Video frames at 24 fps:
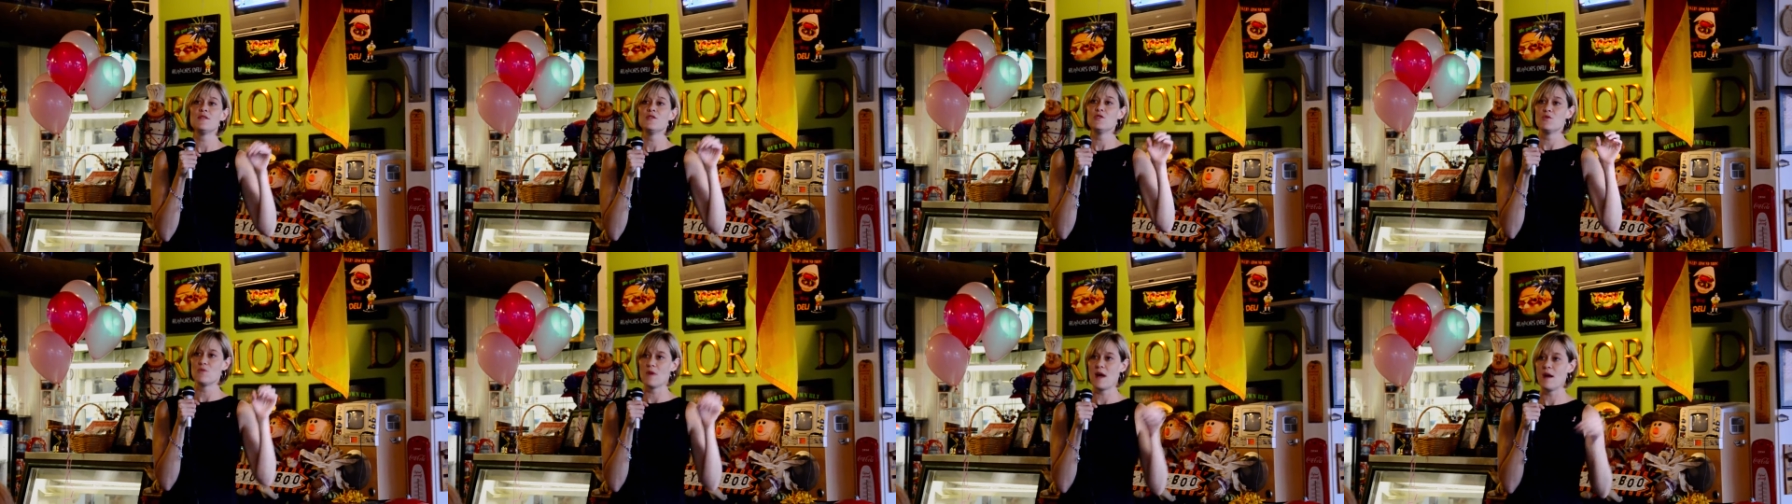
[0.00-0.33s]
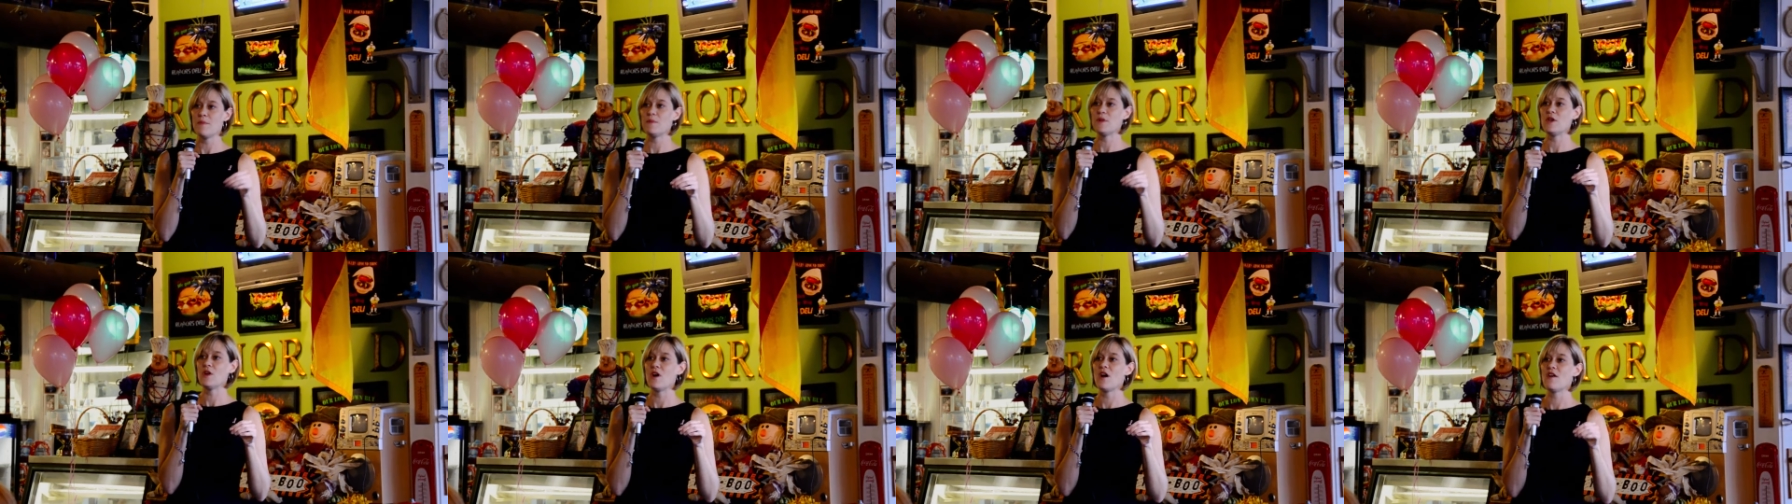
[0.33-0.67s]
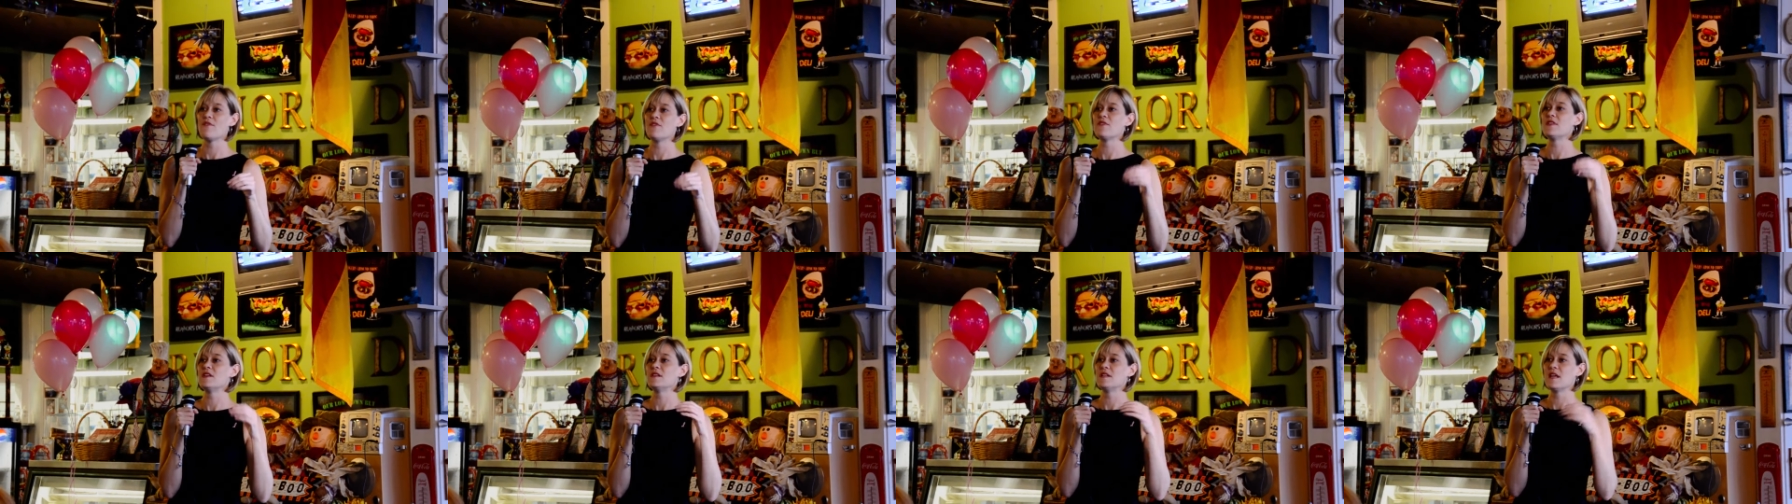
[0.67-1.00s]
drop me
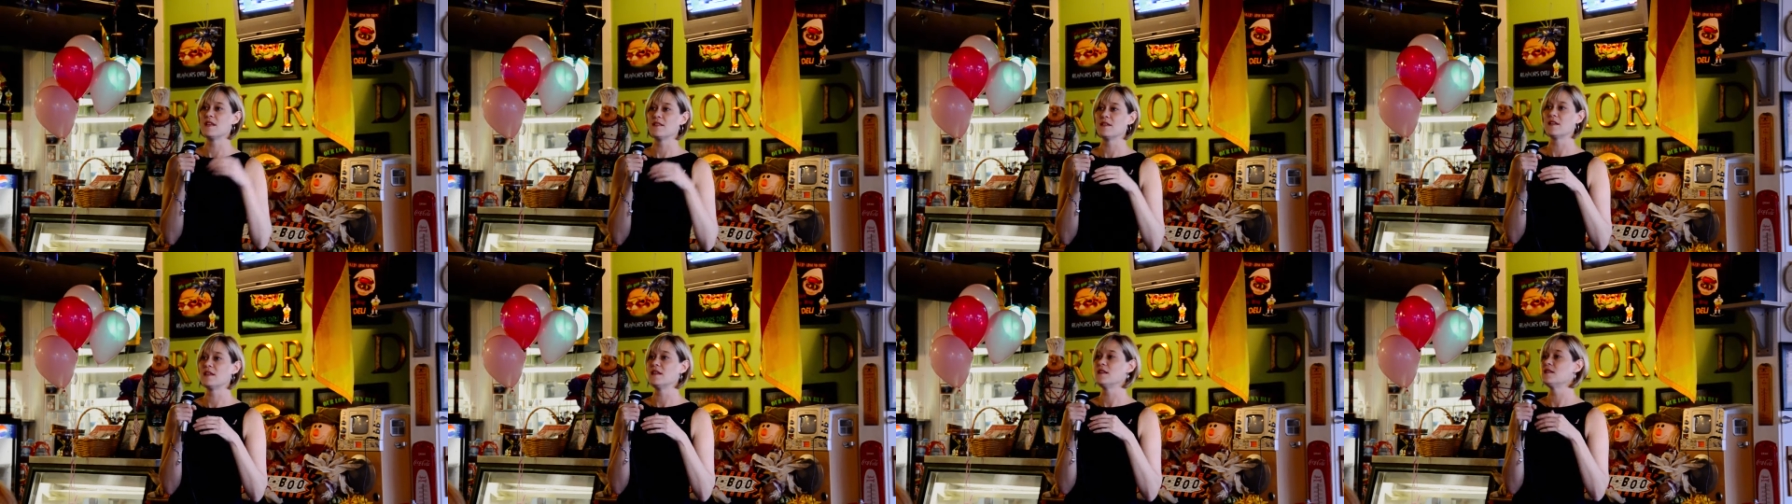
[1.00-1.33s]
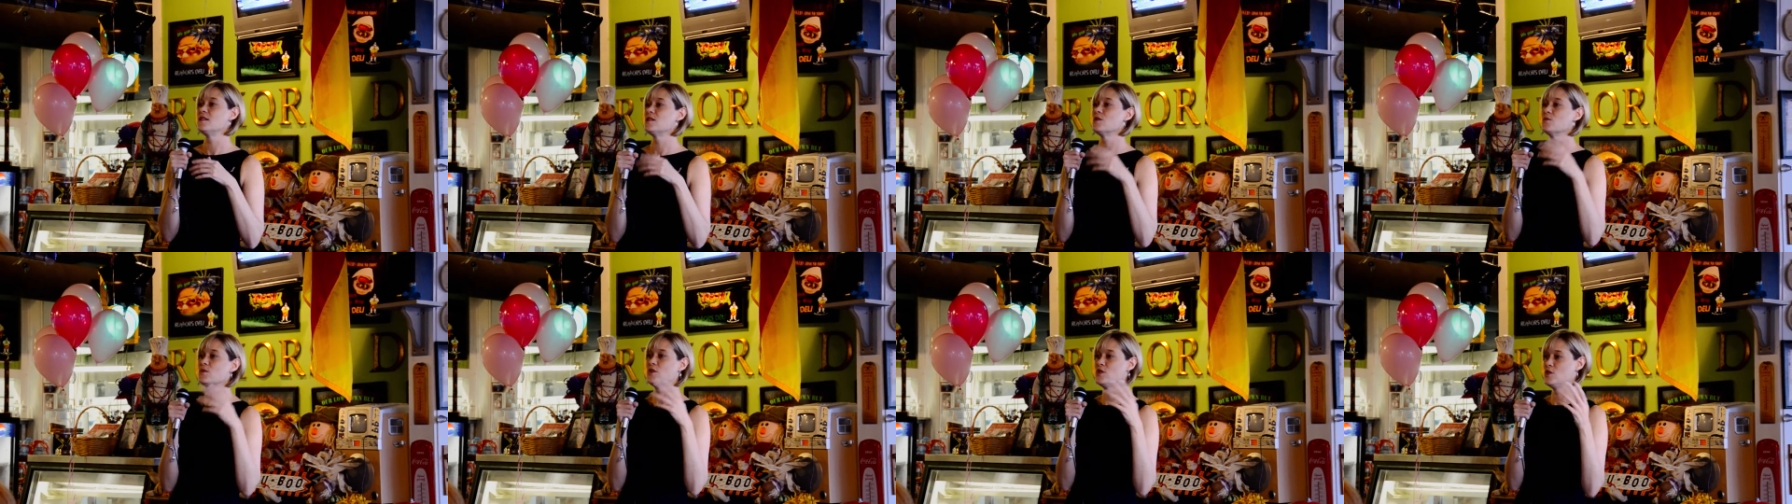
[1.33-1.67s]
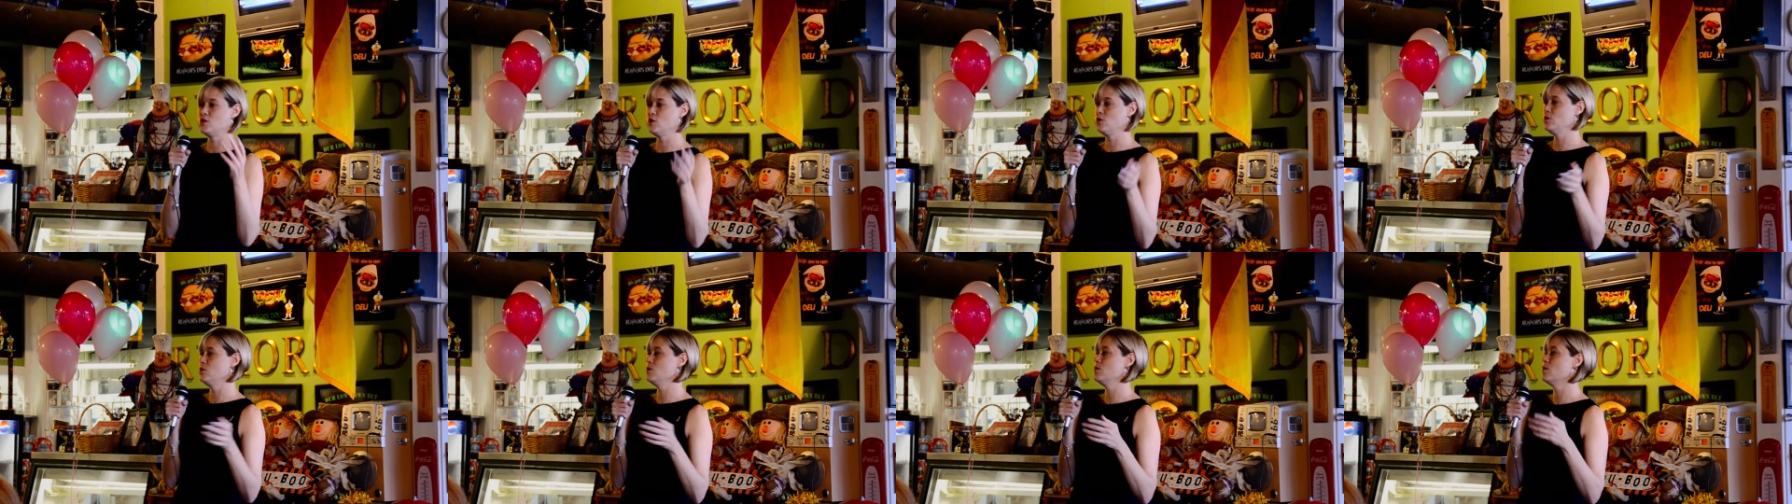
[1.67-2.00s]
off, and then take the kids to a
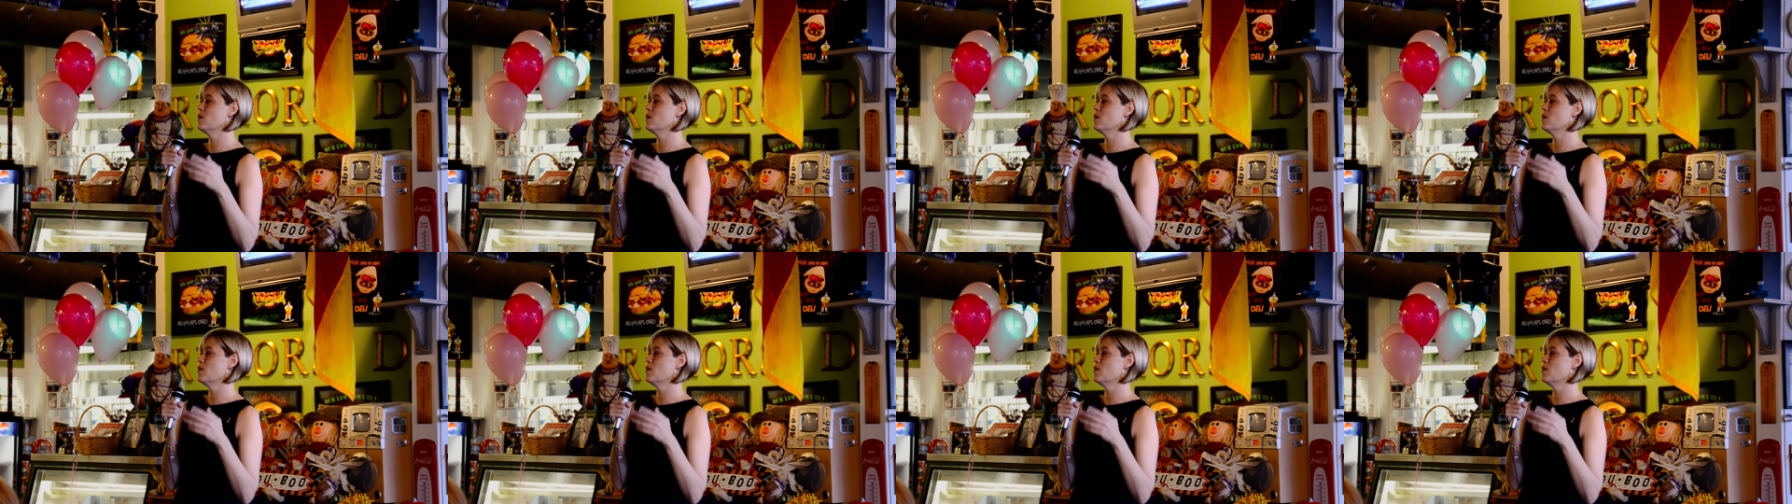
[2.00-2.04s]
zoo